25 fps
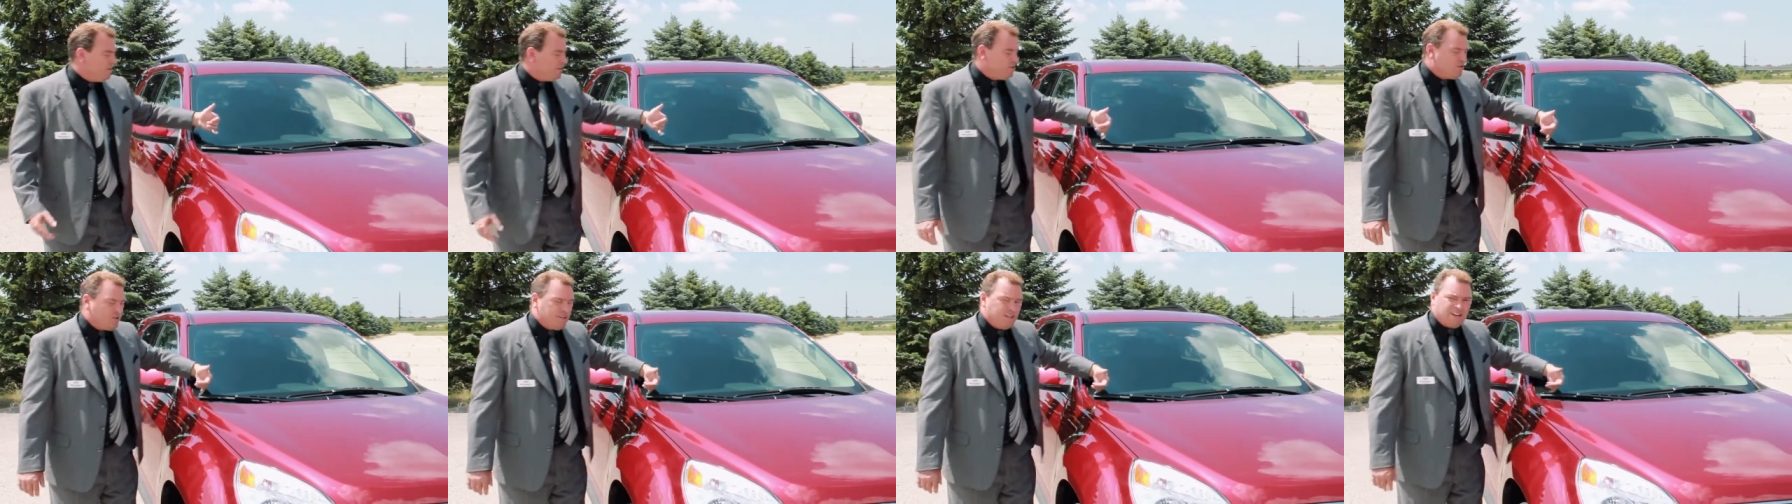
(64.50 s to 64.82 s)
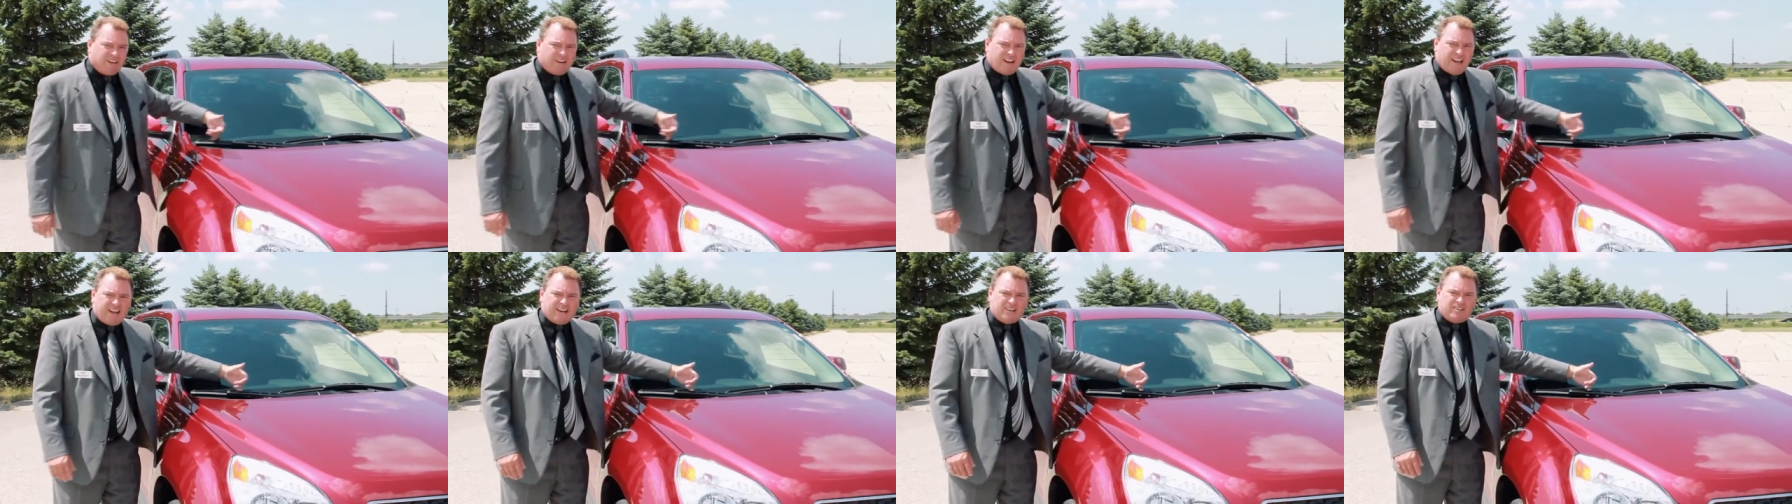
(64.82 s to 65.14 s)
we do get
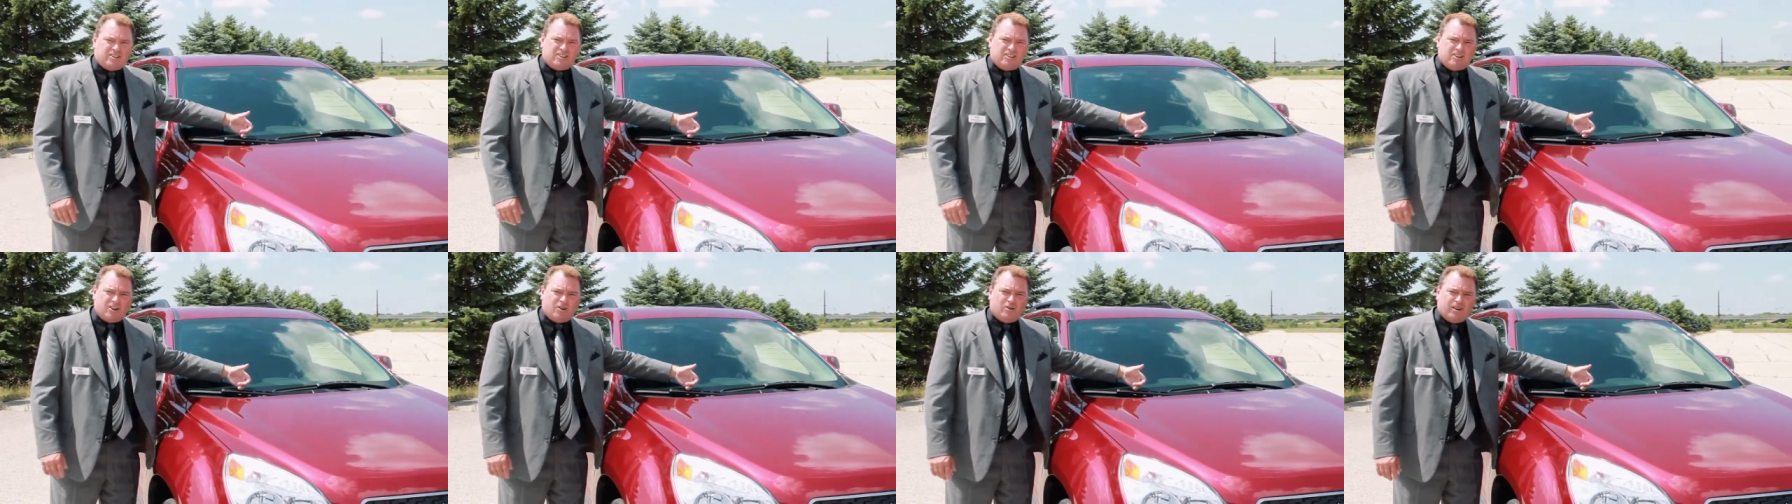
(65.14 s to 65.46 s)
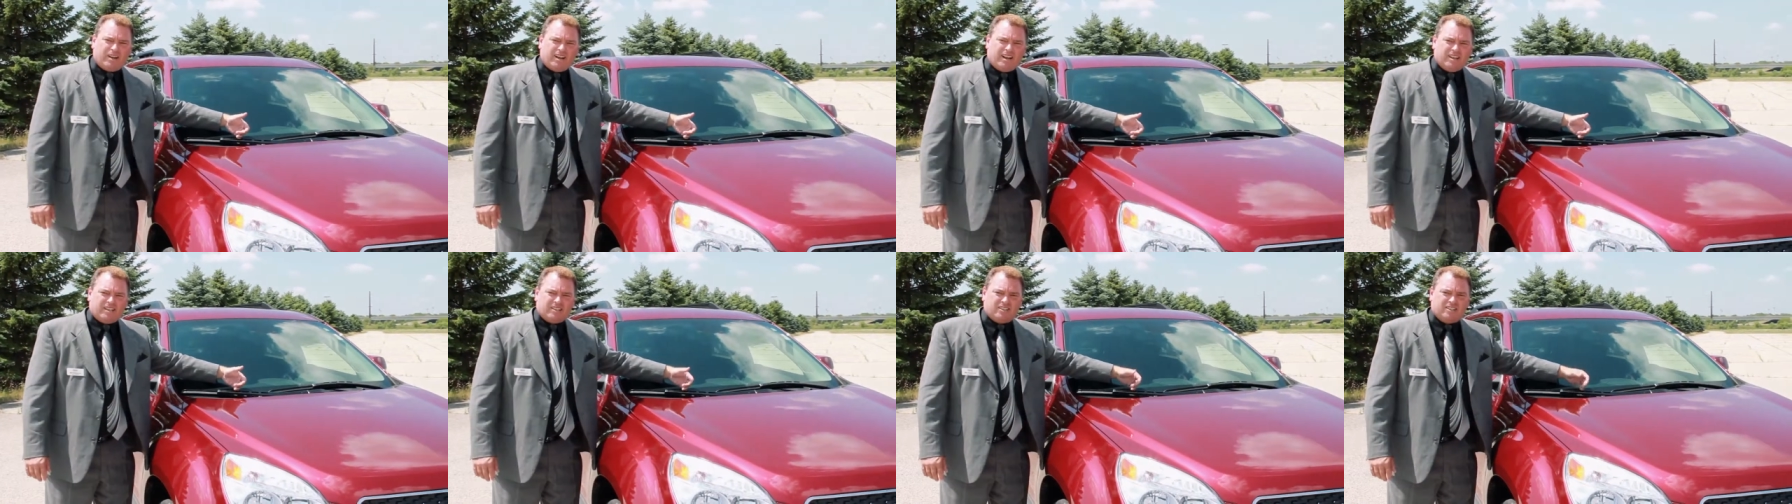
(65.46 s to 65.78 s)
a lot of snow
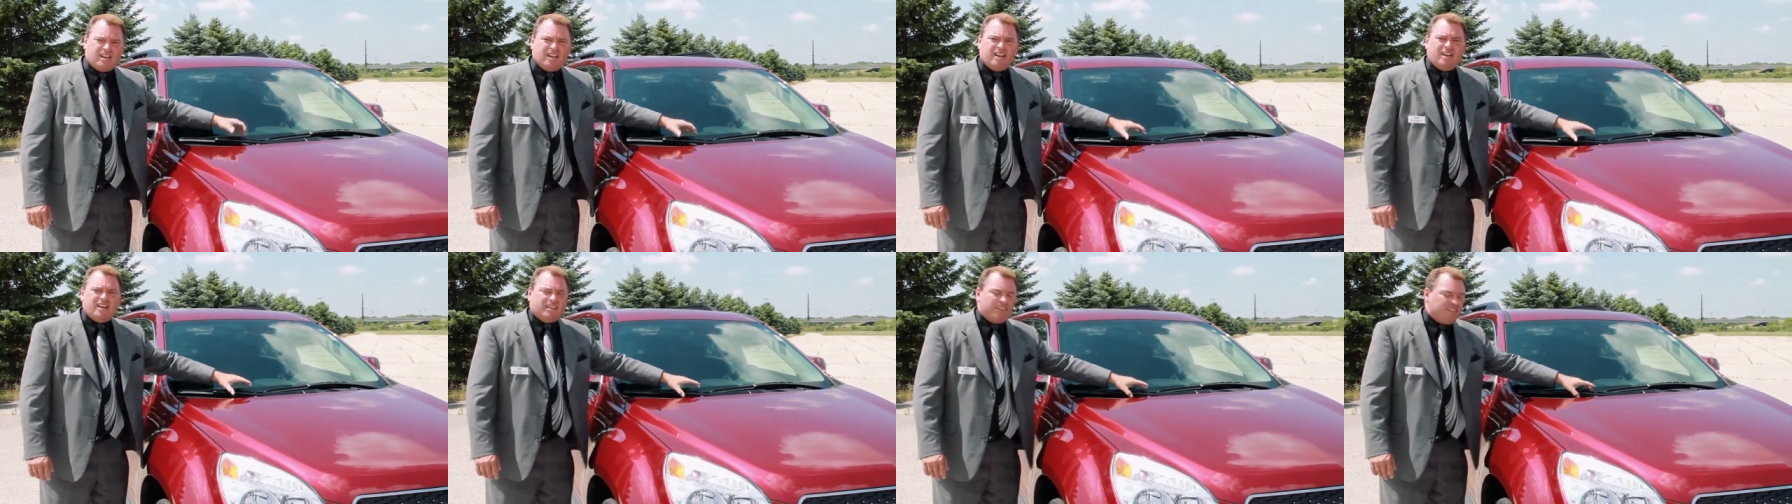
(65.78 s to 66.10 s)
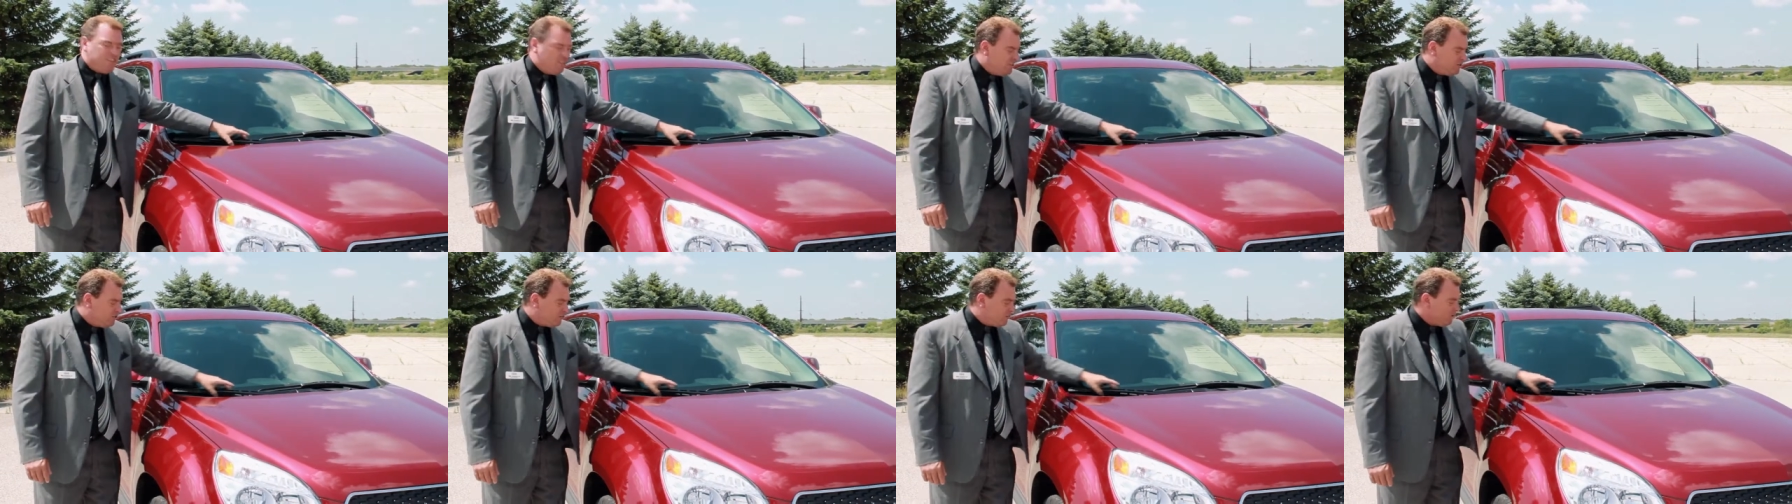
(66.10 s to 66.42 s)
and ice.
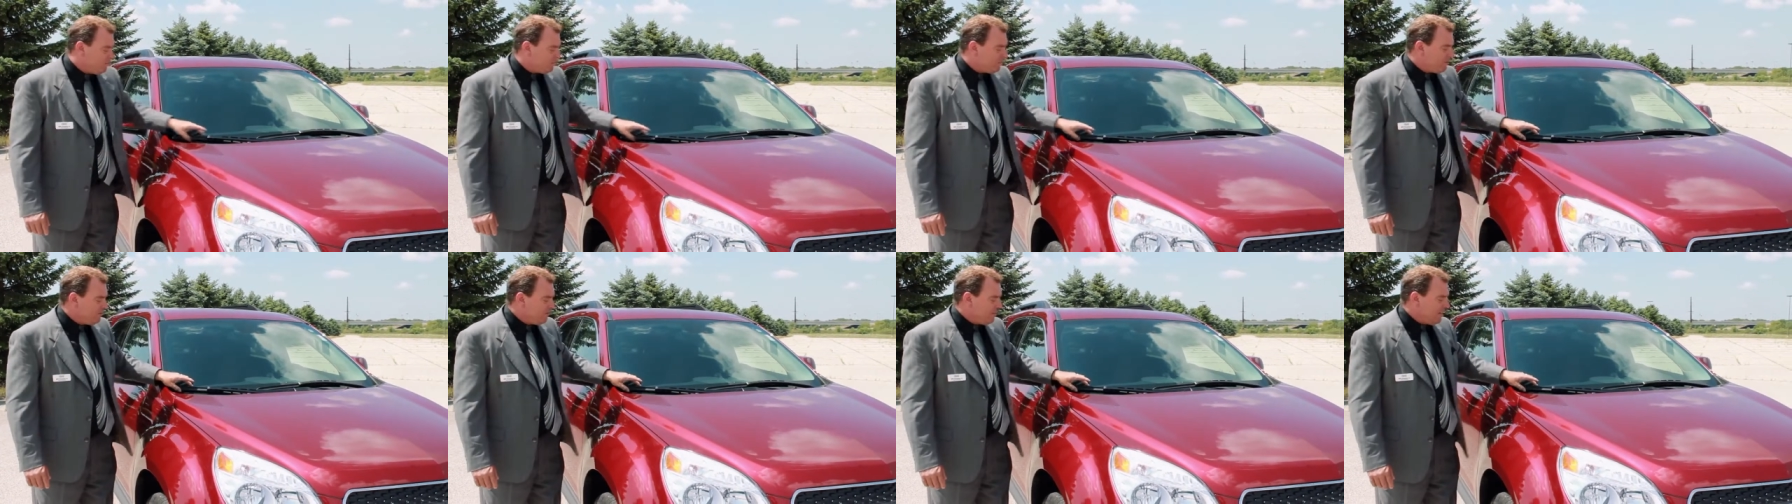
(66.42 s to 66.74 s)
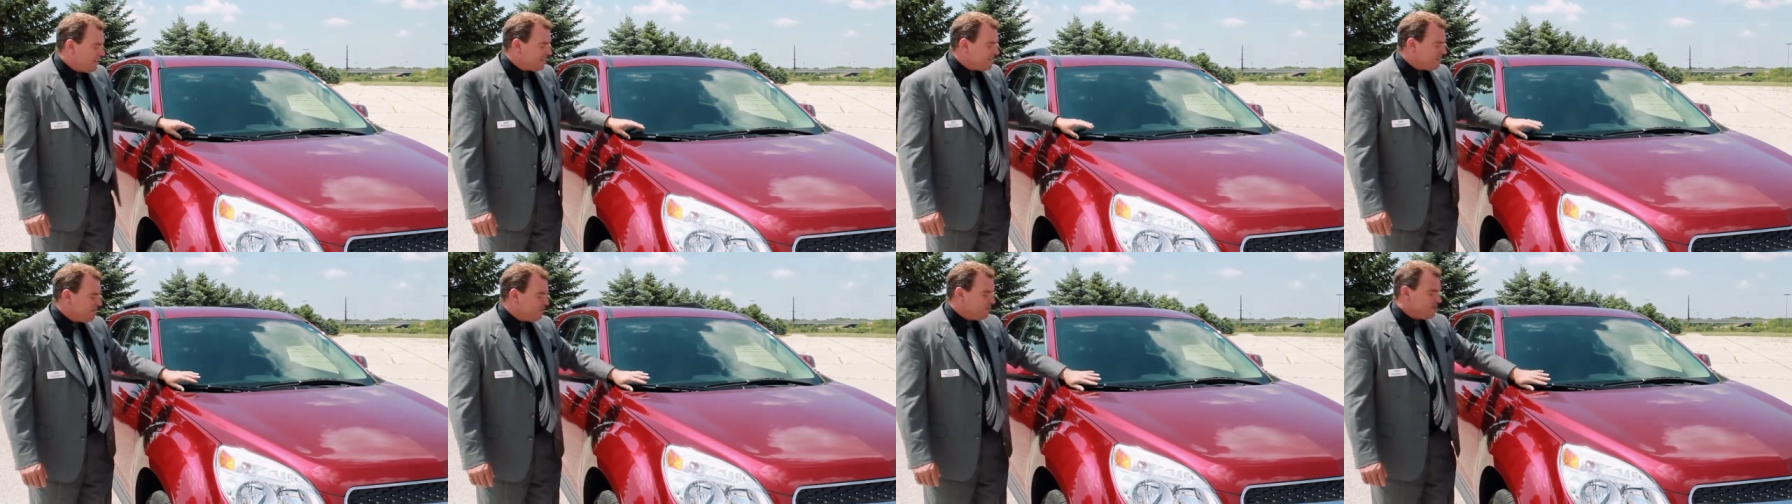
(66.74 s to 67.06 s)
This will prevent